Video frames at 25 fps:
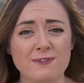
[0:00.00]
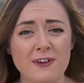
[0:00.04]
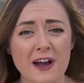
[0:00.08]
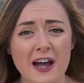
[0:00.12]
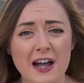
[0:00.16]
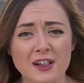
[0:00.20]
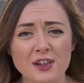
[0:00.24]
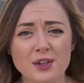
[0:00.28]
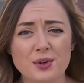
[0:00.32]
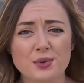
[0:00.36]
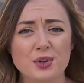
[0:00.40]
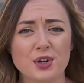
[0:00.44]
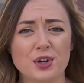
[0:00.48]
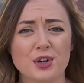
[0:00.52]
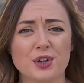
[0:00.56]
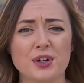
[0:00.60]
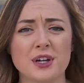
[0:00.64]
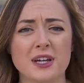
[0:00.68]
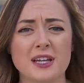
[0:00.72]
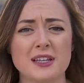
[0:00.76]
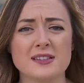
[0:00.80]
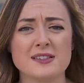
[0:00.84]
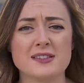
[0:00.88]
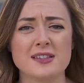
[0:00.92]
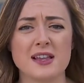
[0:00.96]
followed her
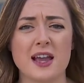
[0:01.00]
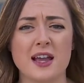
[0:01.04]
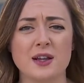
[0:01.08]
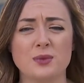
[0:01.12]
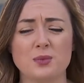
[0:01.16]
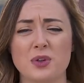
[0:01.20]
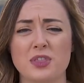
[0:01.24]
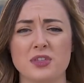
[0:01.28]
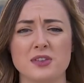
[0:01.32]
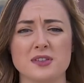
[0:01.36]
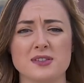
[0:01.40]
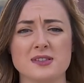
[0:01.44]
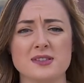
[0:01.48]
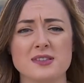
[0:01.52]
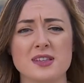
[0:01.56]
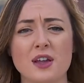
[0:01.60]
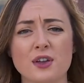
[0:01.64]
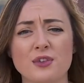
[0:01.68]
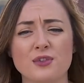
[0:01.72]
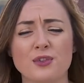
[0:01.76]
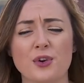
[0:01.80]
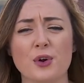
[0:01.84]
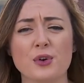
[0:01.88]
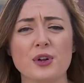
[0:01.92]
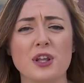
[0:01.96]
inside with his
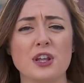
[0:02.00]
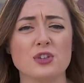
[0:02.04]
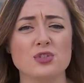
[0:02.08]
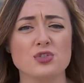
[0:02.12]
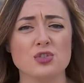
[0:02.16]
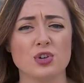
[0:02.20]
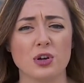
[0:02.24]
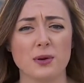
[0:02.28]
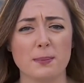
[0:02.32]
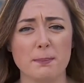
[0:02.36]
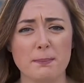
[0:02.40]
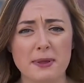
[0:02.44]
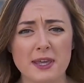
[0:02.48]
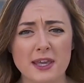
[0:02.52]
cell phone and took